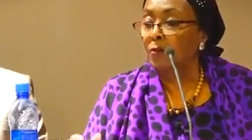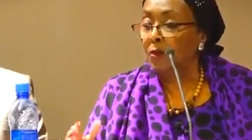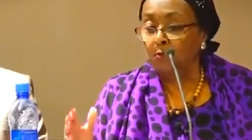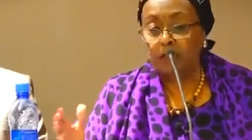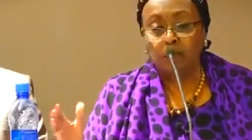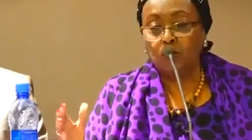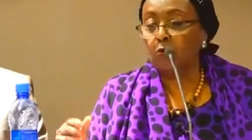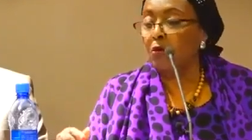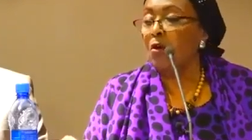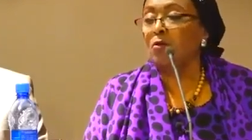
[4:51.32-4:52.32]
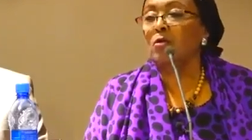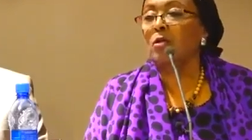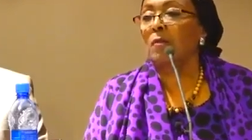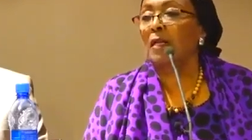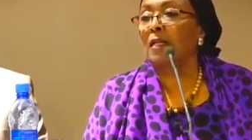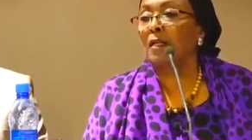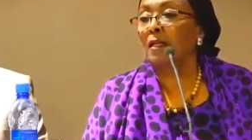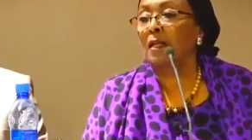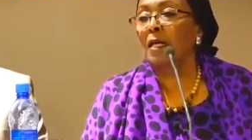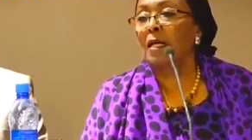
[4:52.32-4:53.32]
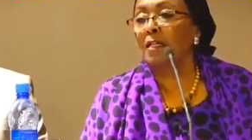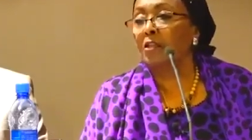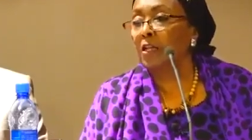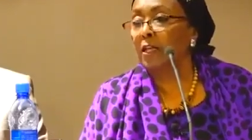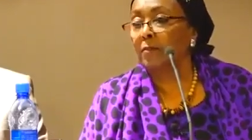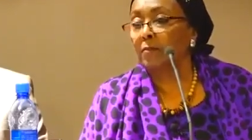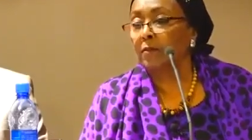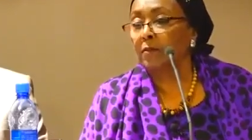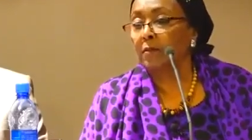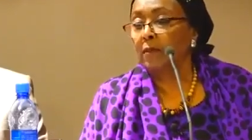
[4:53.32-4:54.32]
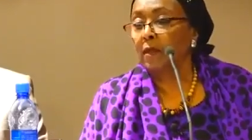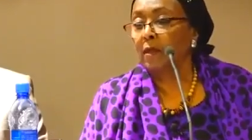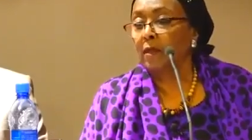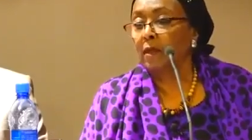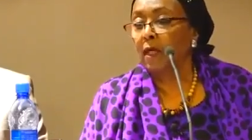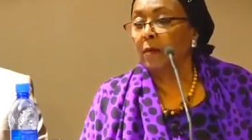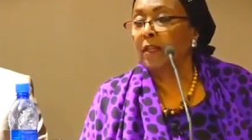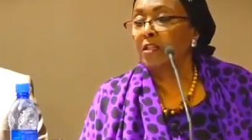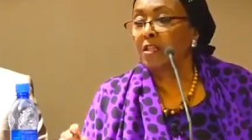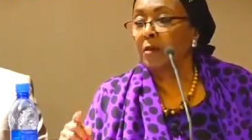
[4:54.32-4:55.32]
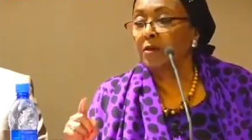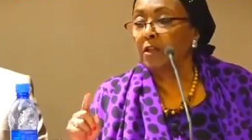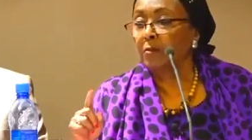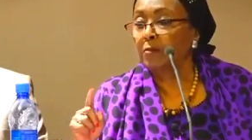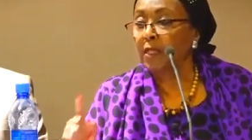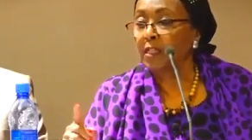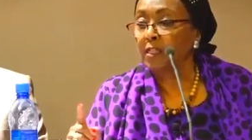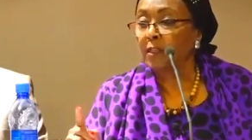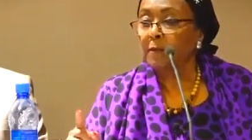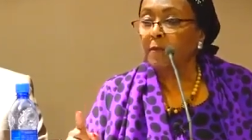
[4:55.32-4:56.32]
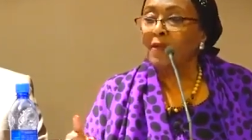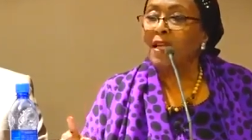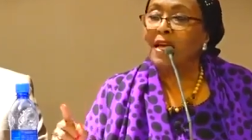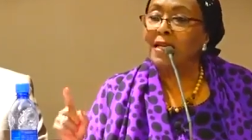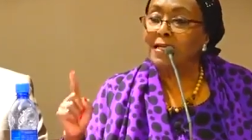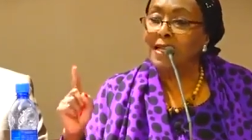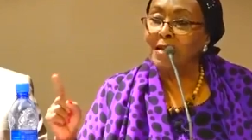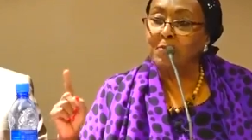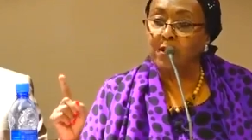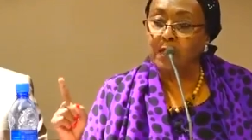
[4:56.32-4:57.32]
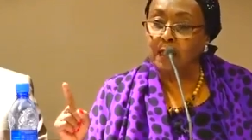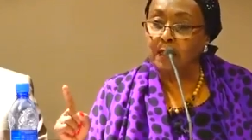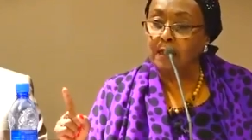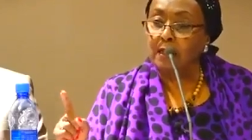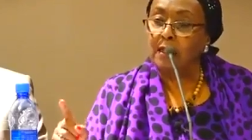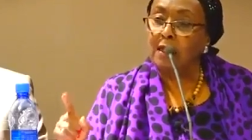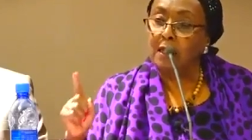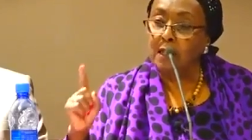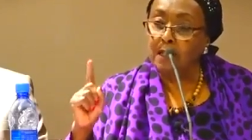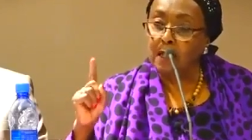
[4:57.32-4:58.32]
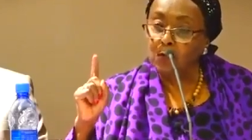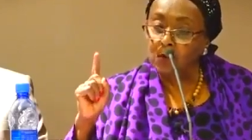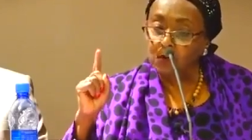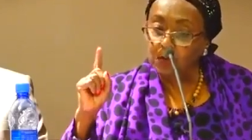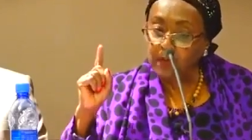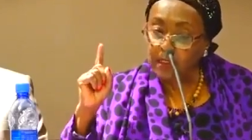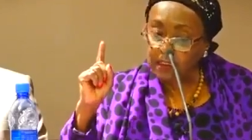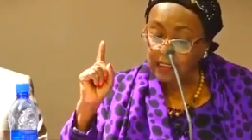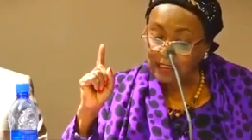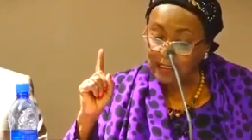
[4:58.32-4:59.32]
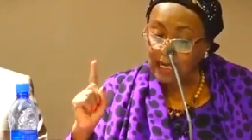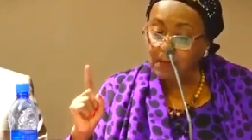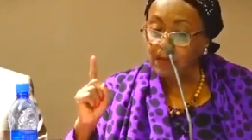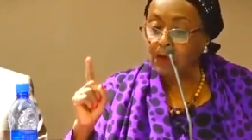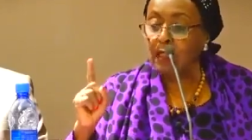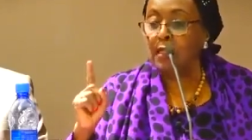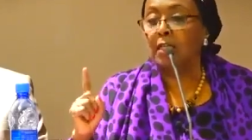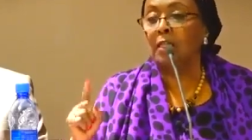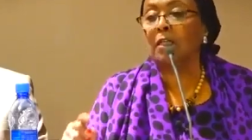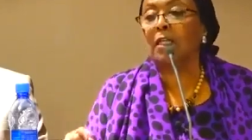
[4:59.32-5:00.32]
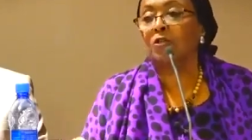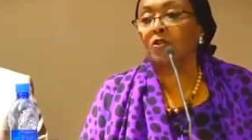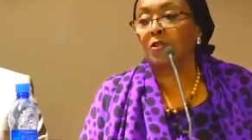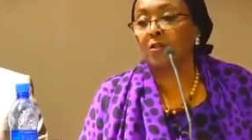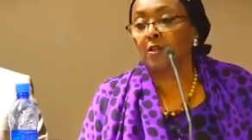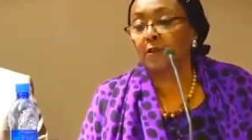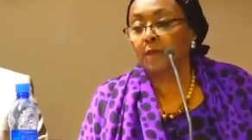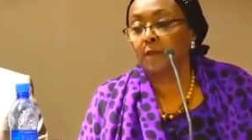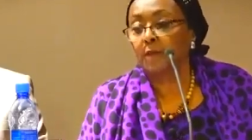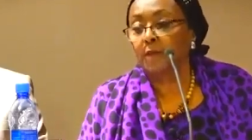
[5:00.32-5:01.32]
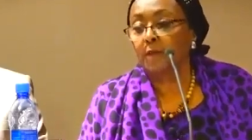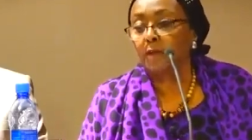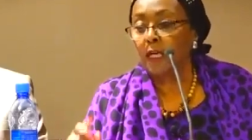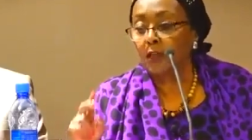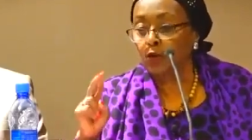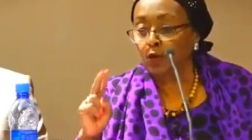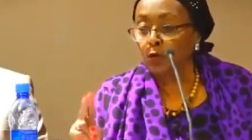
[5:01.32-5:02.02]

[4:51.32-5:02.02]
we're ready to talk to Somalia anytime about establishing peace and neighborly, and I will repeat, neighborly relations as